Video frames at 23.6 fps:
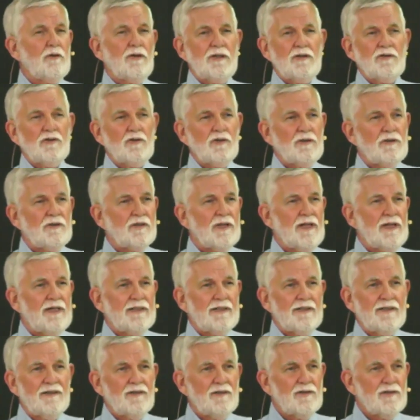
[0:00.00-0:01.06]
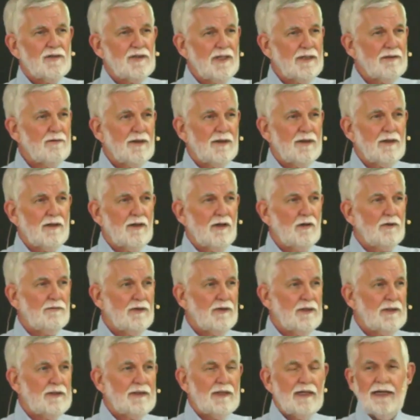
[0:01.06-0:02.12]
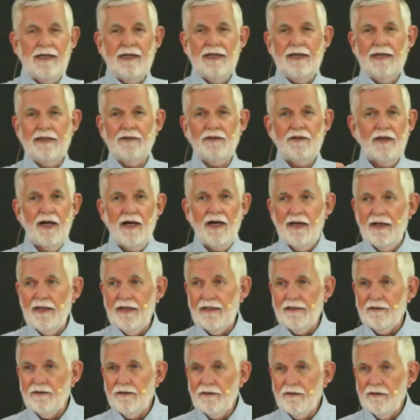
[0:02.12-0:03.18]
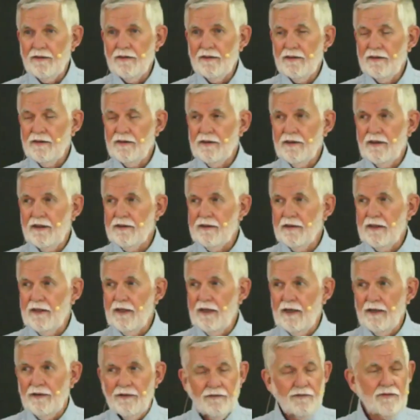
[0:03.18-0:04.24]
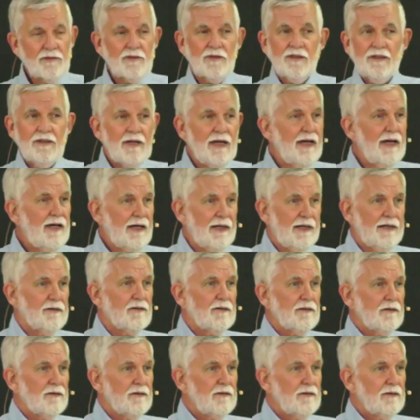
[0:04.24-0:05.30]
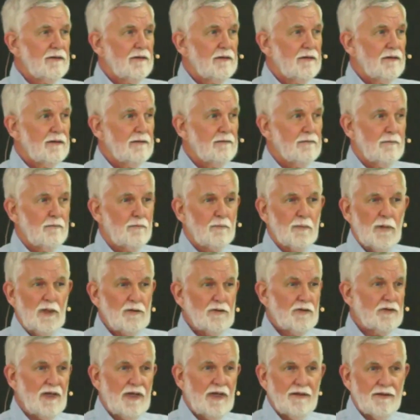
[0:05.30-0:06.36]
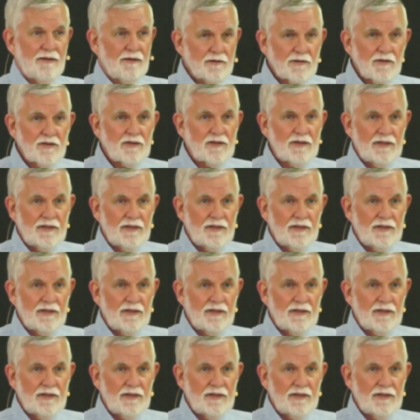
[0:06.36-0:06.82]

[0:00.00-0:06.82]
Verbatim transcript: got sick with COVID and died. Others did not. Most others did not